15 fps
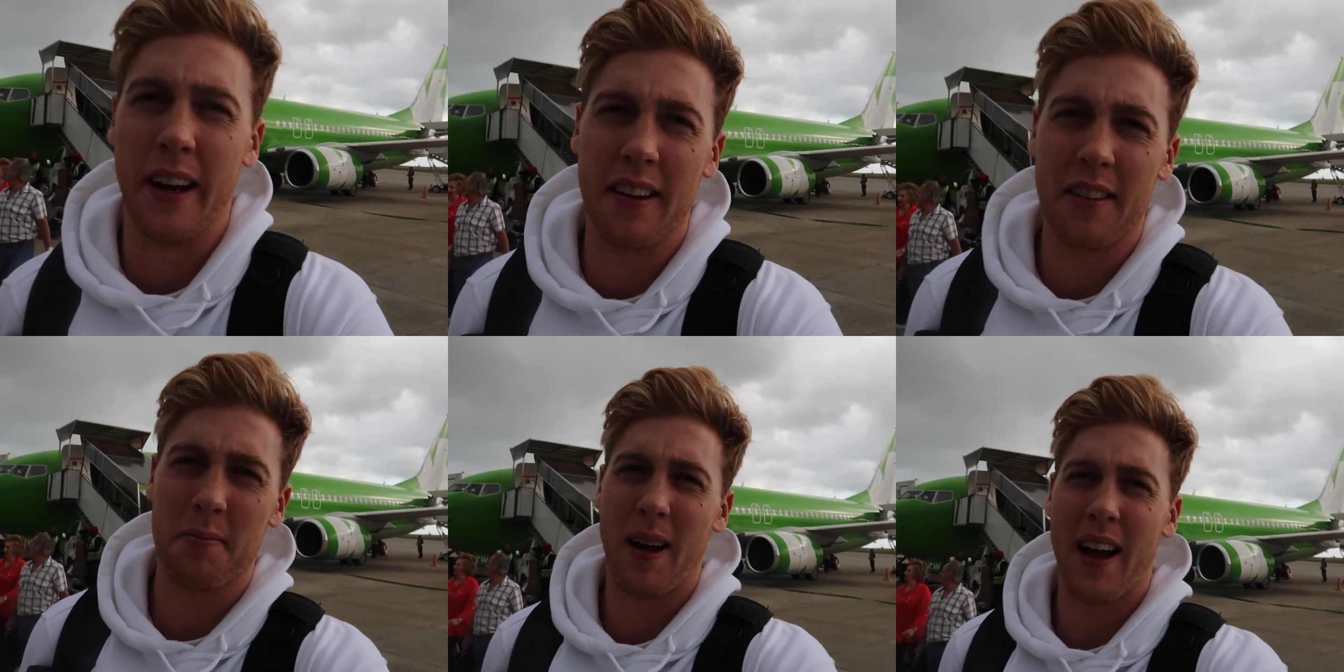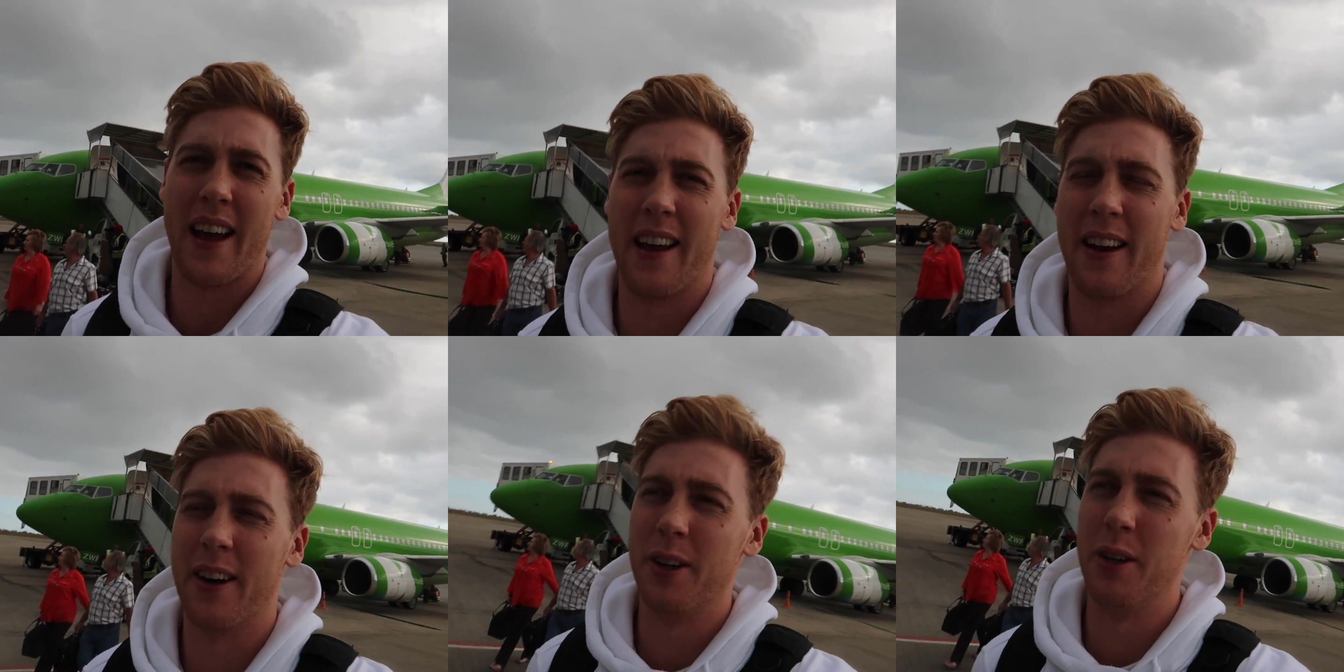that is
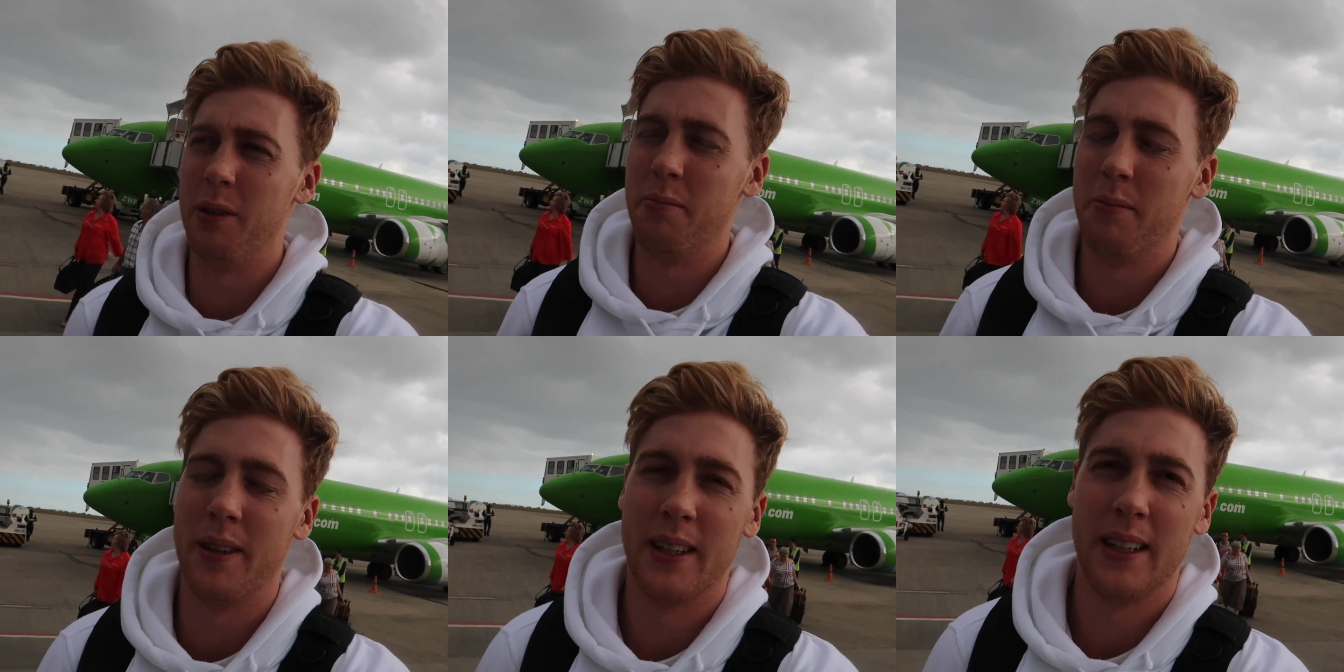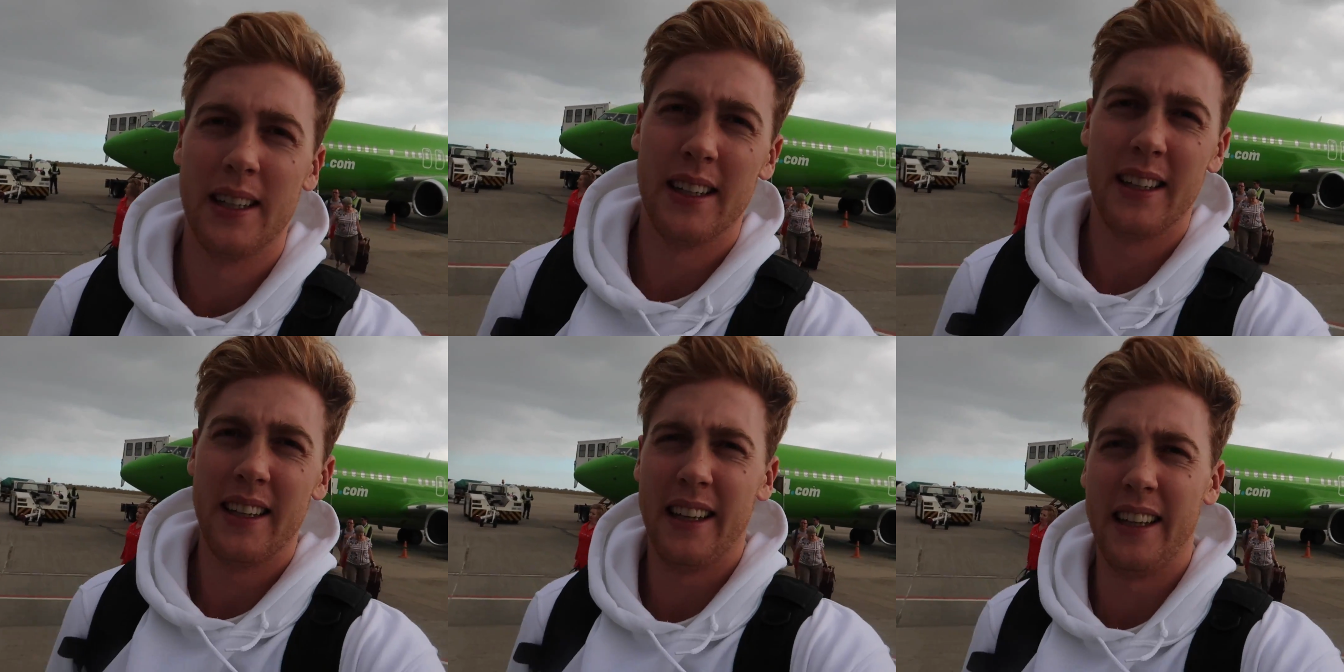my home,
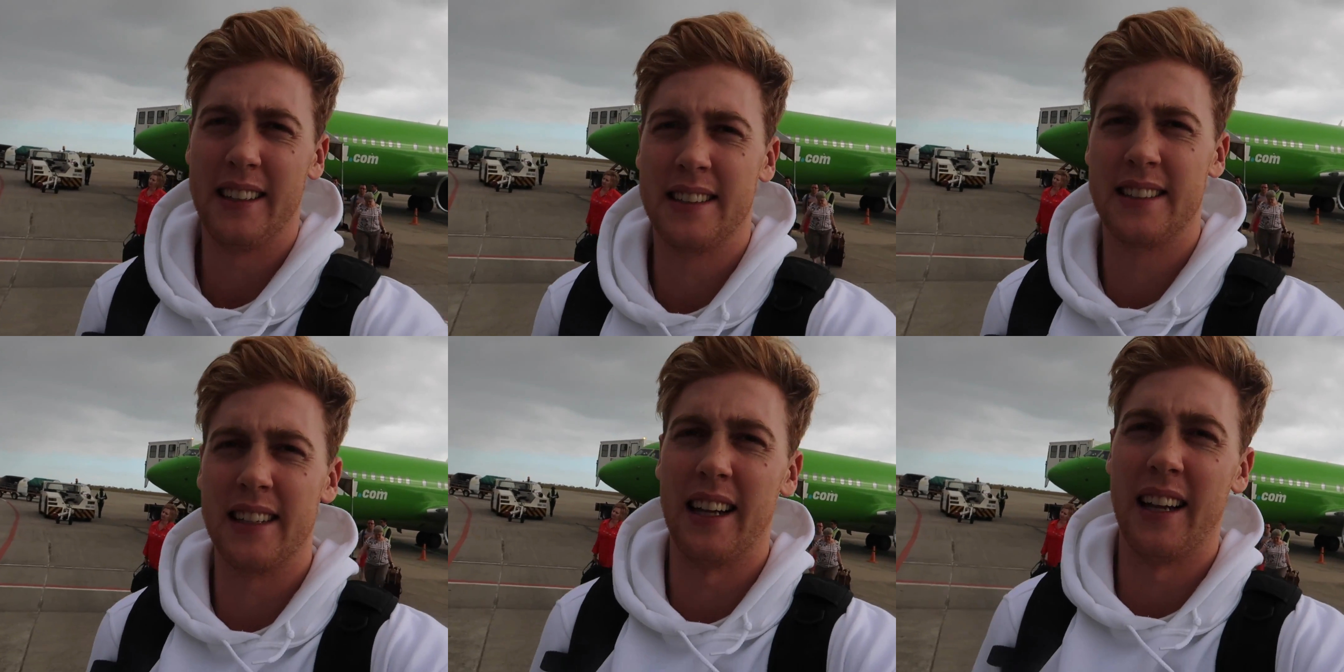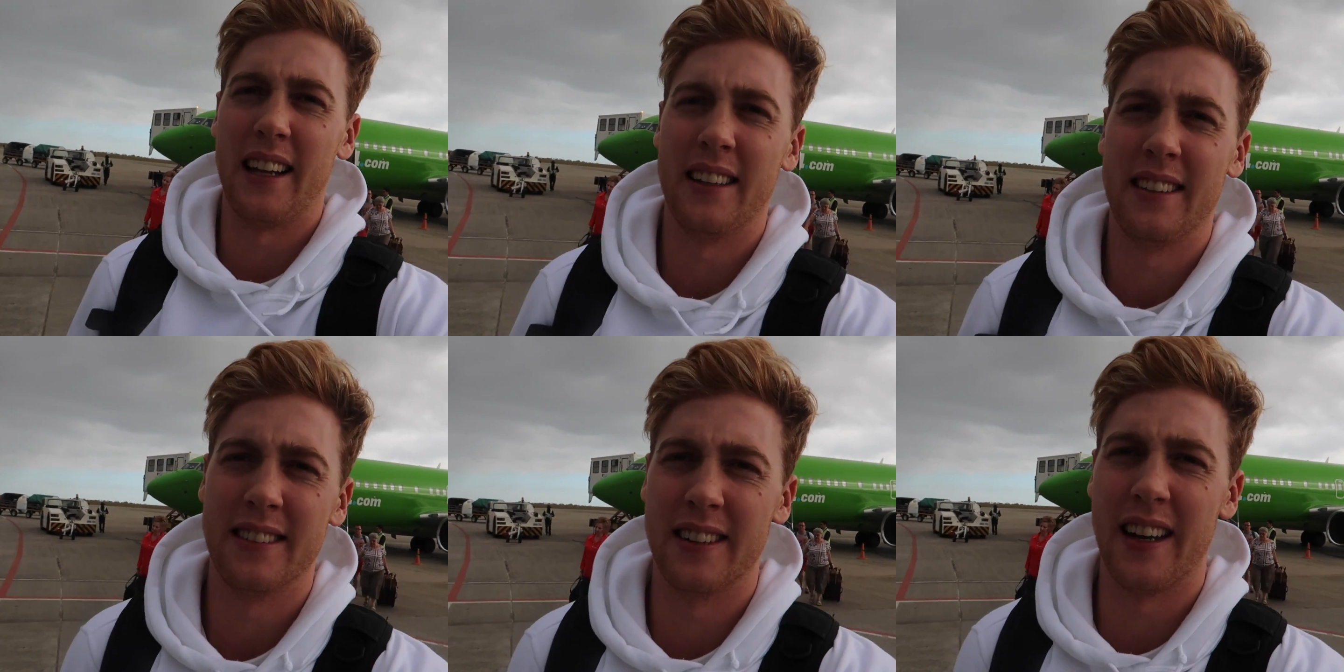it's uh,